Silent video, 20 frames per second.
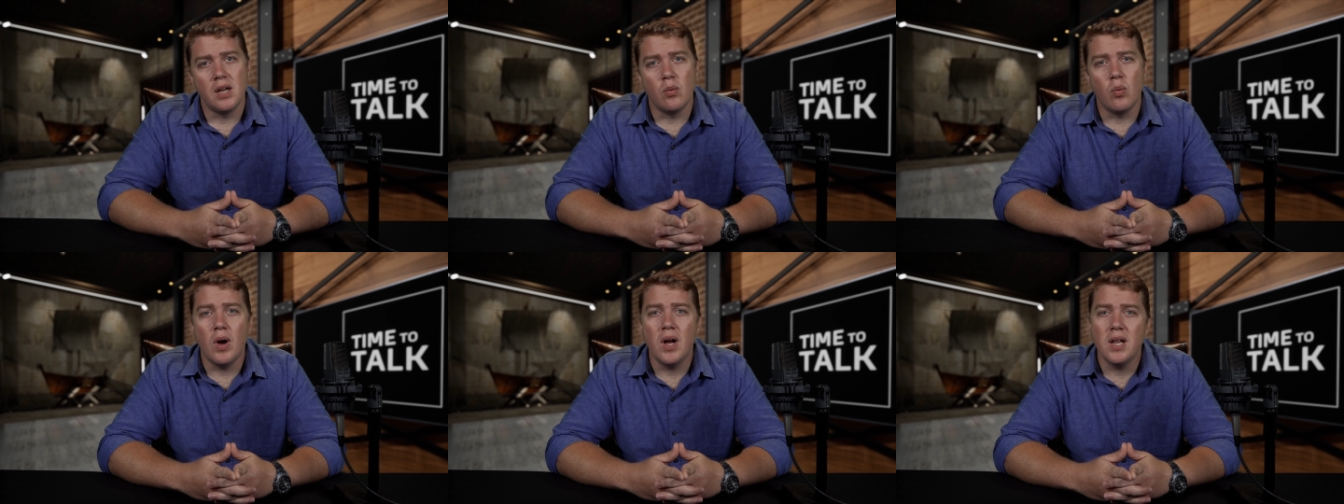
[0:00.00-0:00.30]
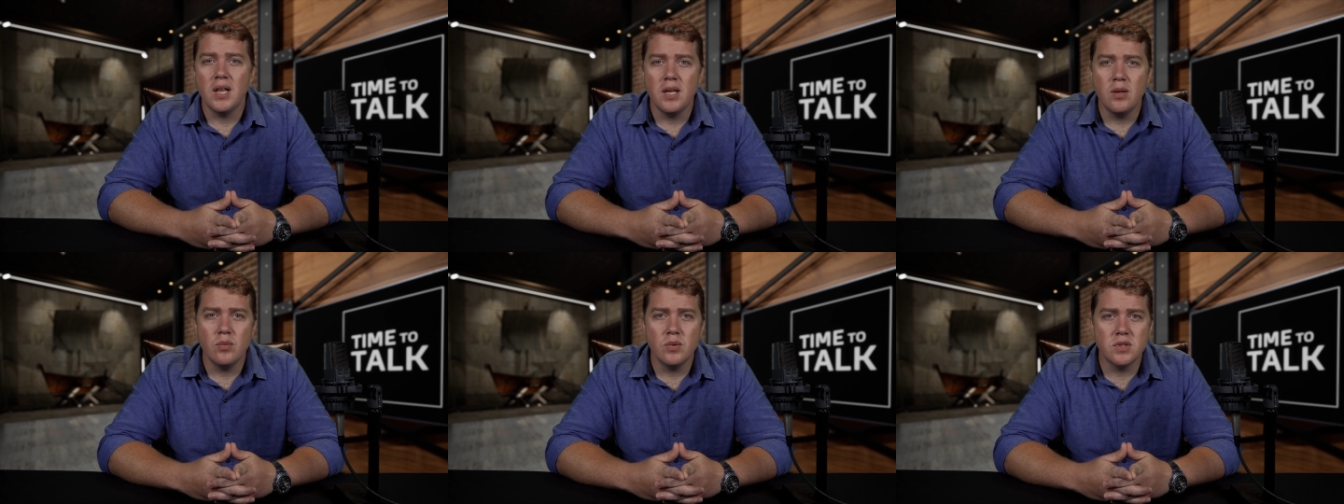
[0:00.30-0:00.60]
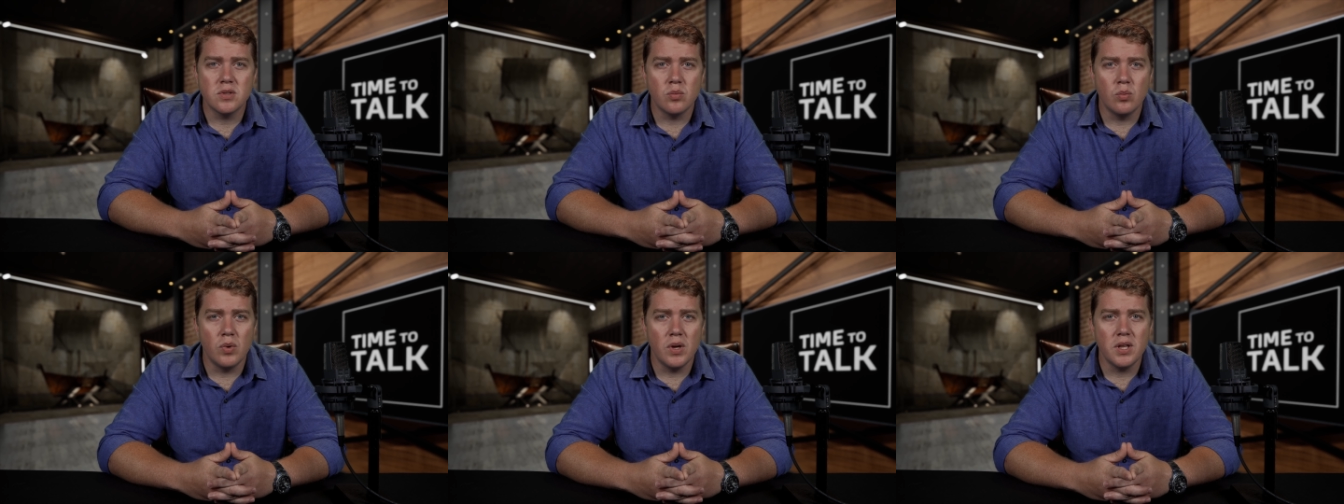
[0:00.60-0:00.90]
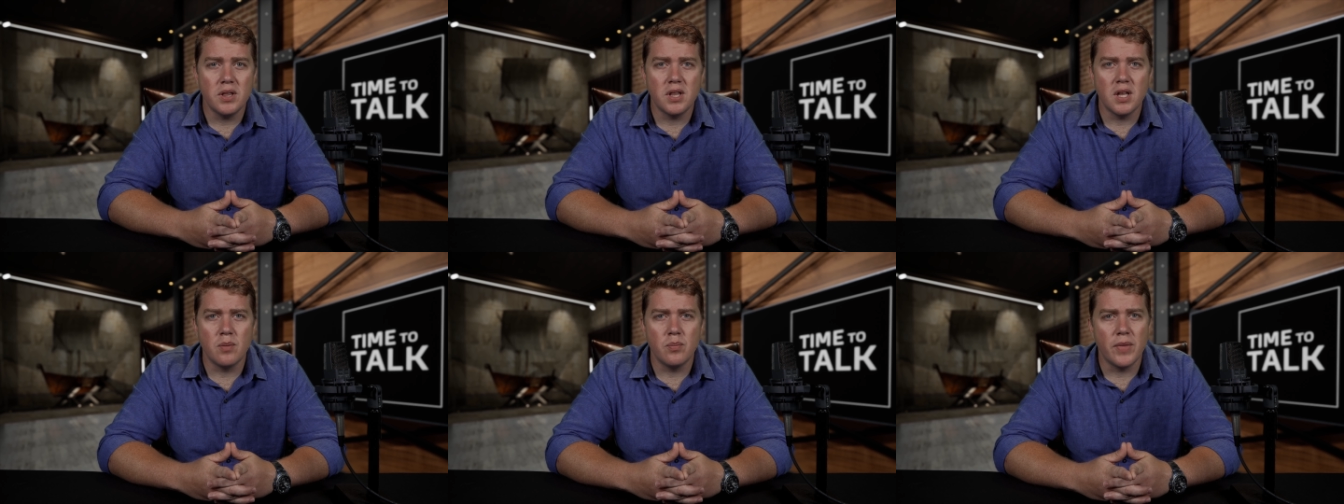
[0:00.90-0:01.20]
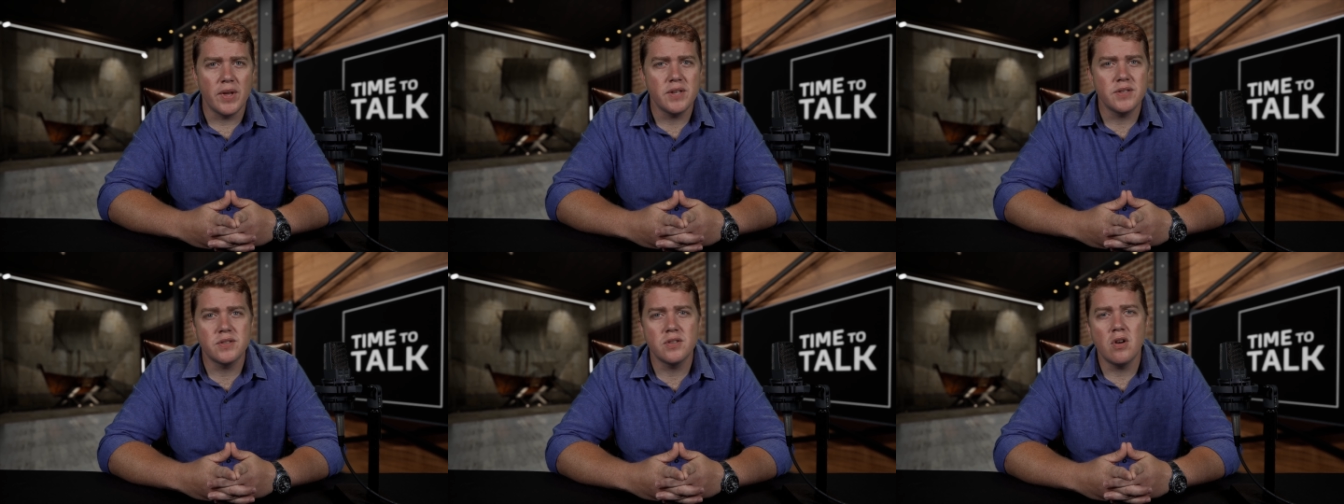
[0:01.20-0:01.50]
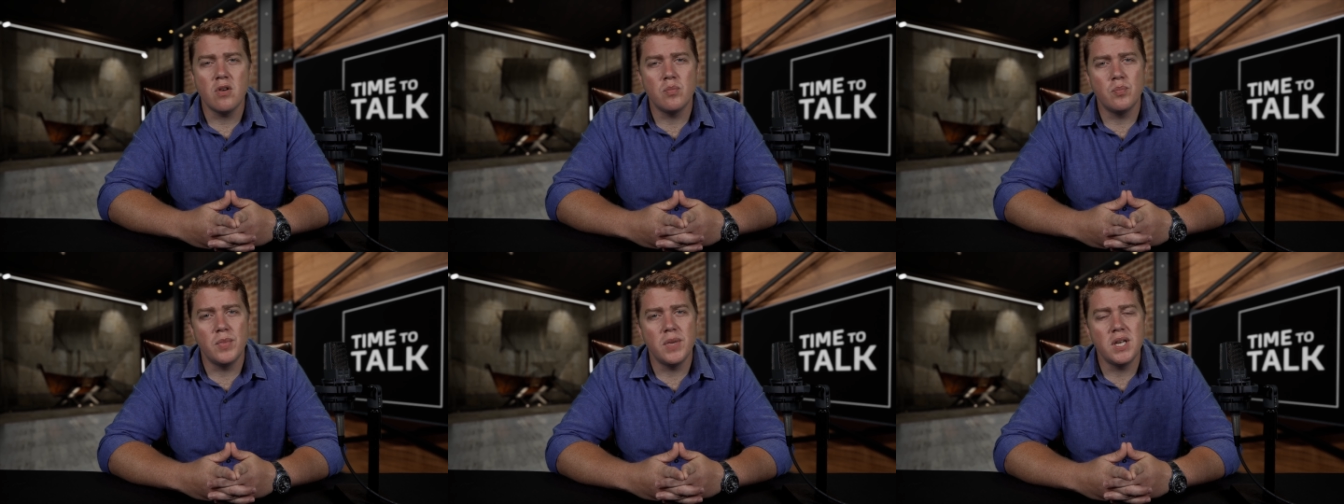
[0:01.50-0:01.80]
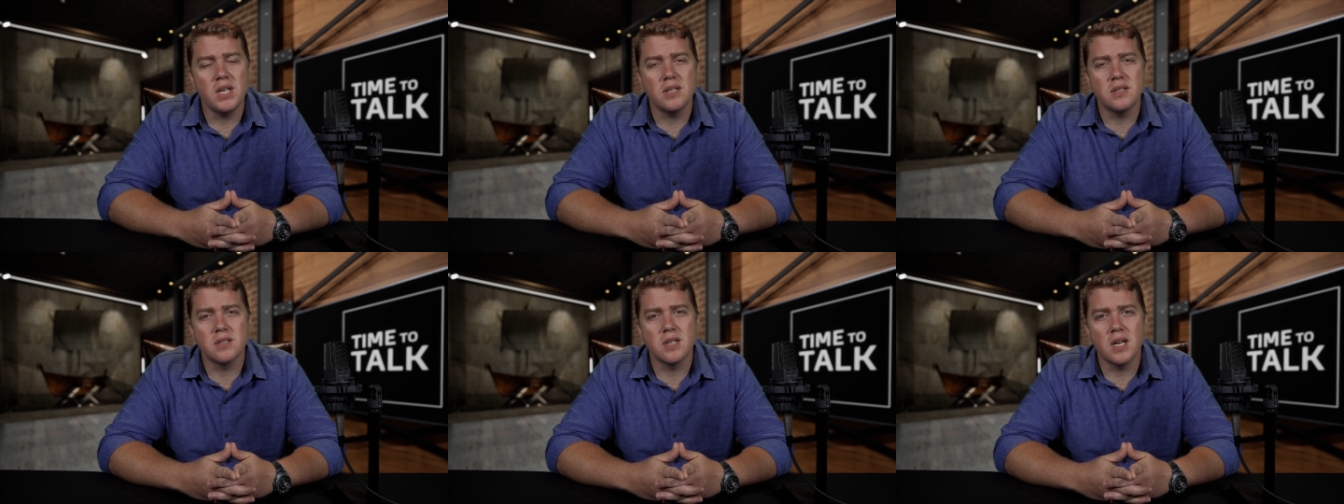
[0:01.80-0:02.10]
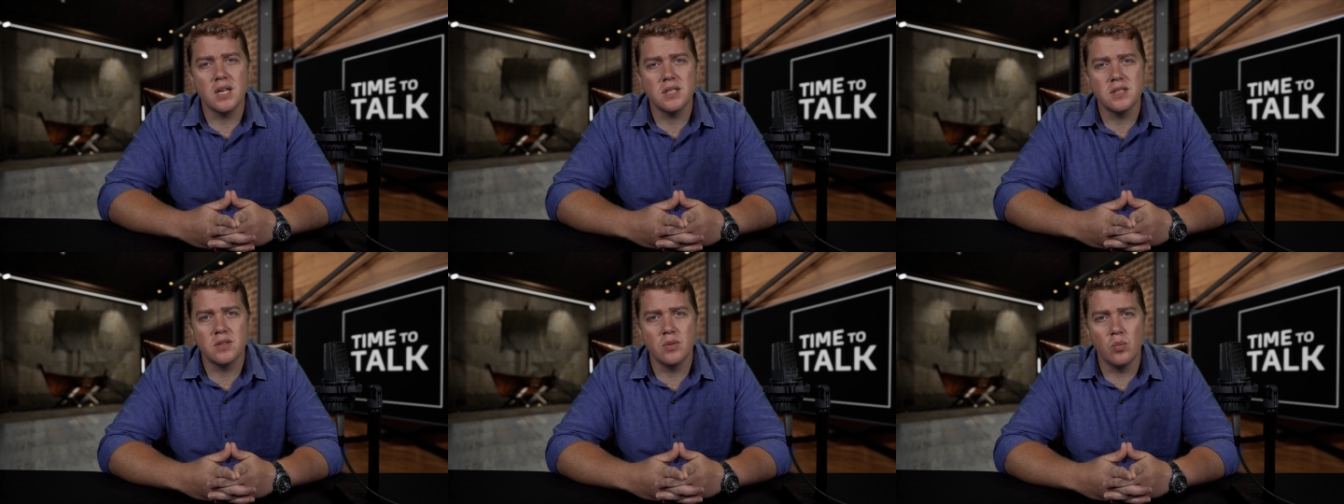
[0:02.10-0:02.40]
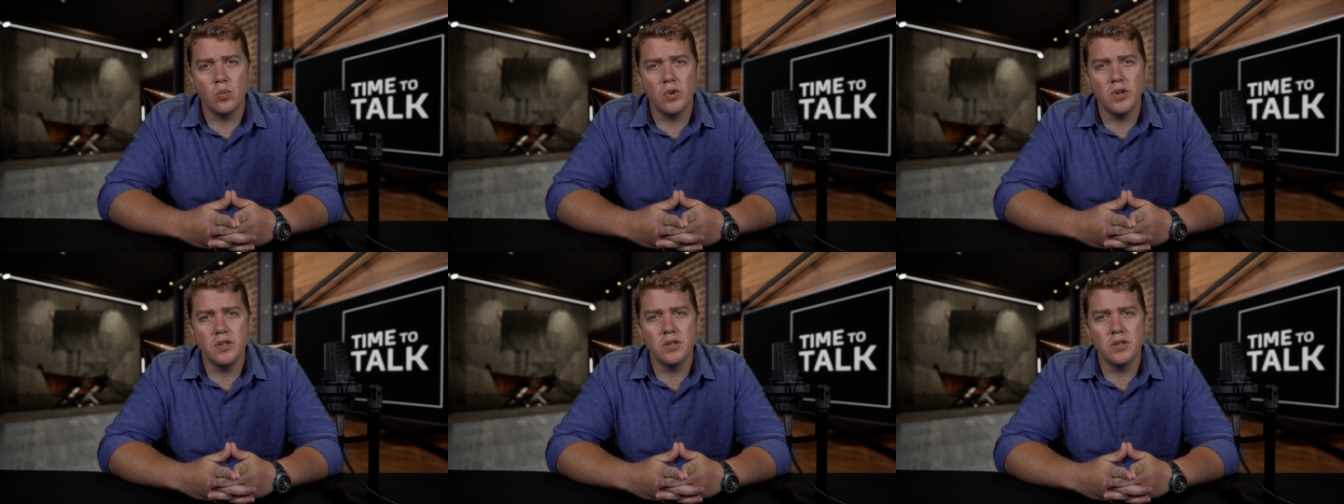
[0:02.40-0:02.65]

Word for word: And while he was with them, they saw many signs and